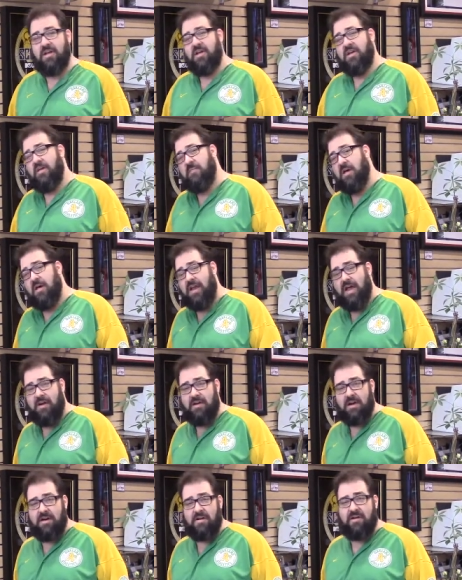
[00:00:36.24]
come on out
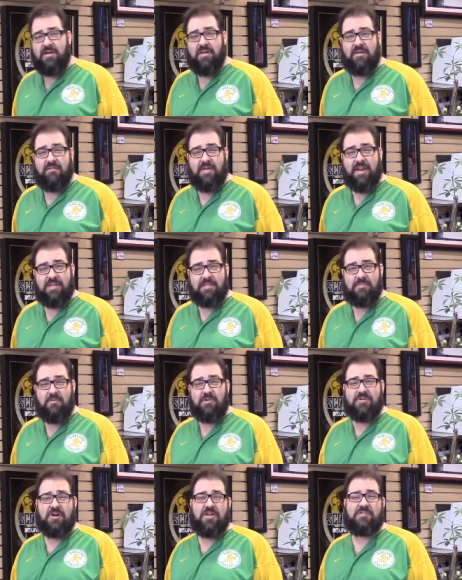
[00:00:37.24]
here, Valley
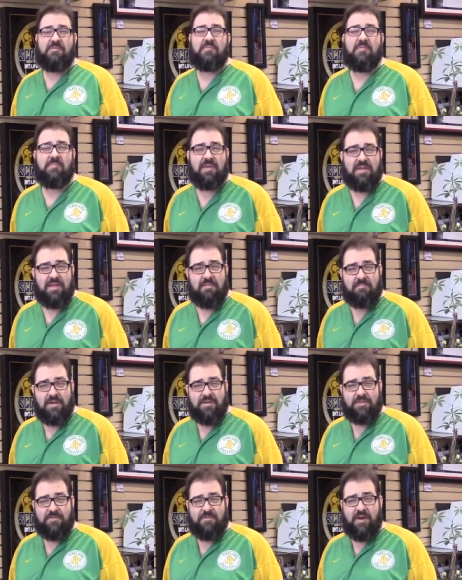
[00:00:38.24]
Sports Cards, Memorabilia and
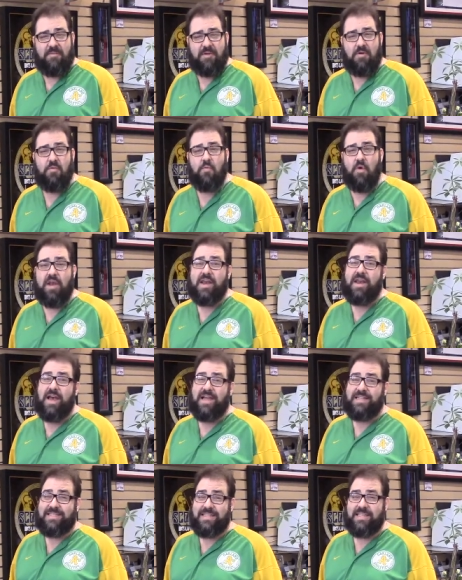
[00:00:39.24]
Picture Framing,
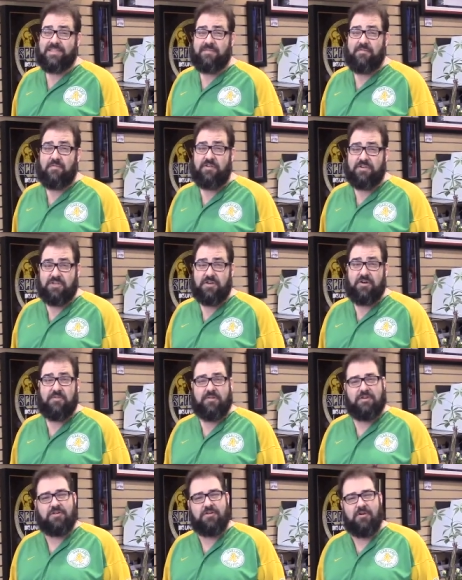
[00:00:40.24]
19640
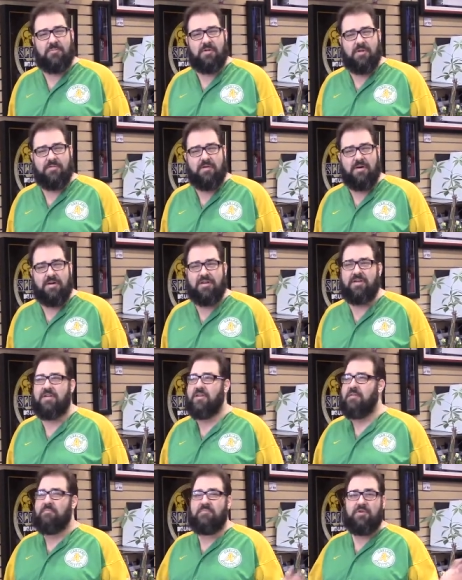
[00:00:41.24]
Ventura Boulevard,
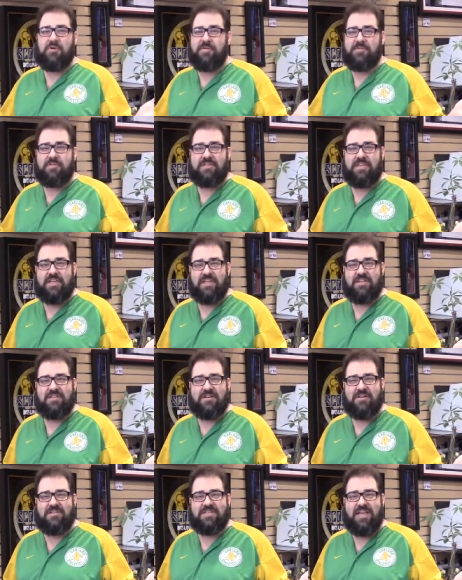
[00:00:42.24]
beautiful city of
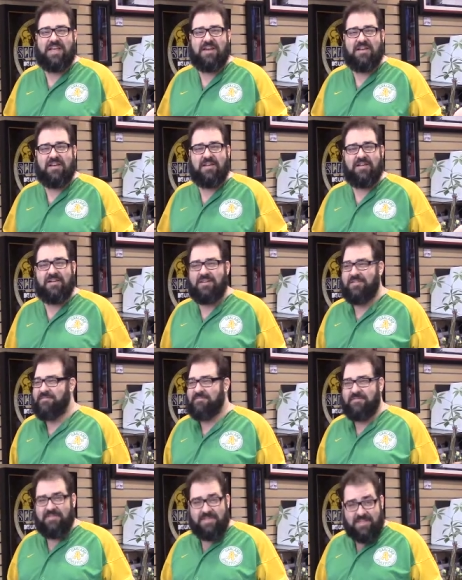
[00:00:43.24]
Tarzana.
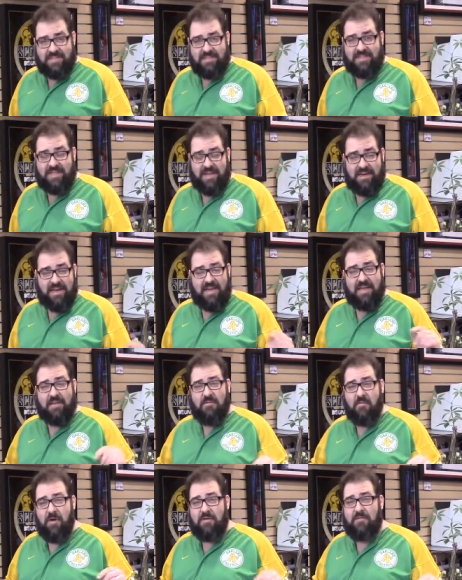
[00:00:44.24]
This Sunday,
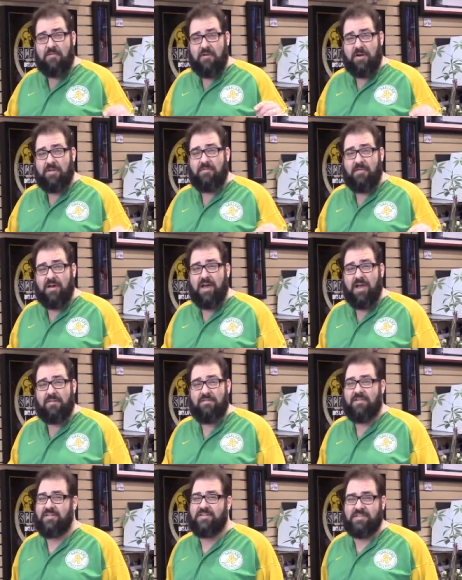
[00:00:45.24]
1:45.
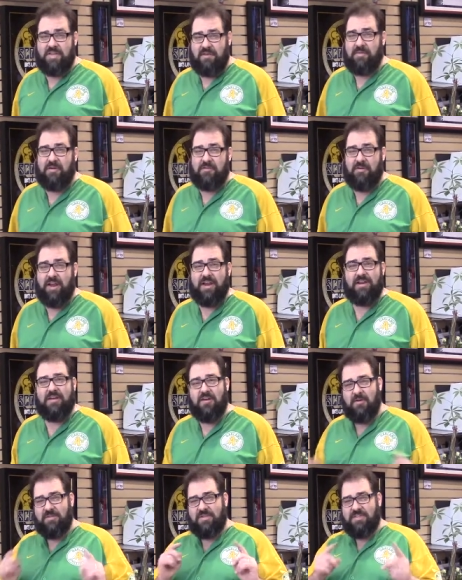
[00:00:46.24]
It's going to be great.
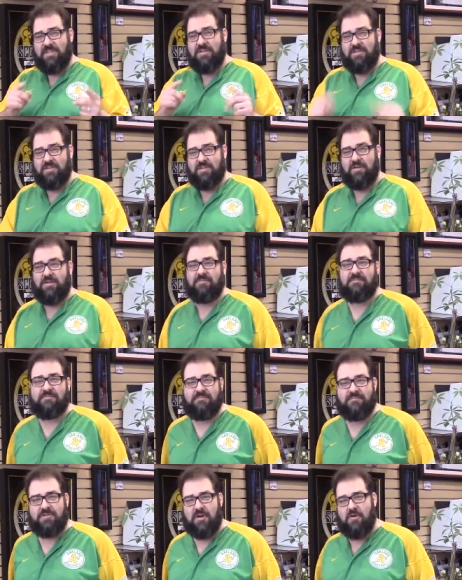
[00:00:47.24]
Hope to see you soon.
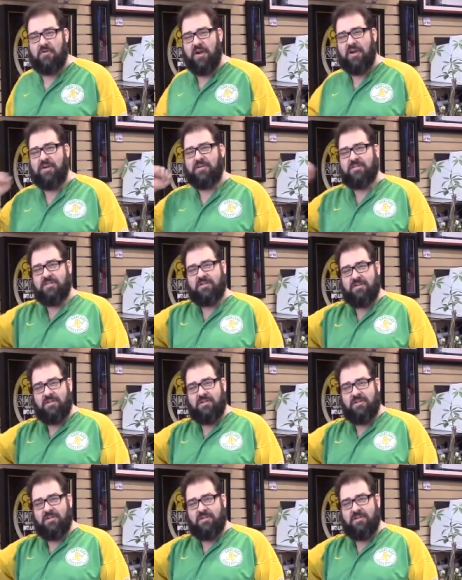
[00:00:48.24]
Go Raiders.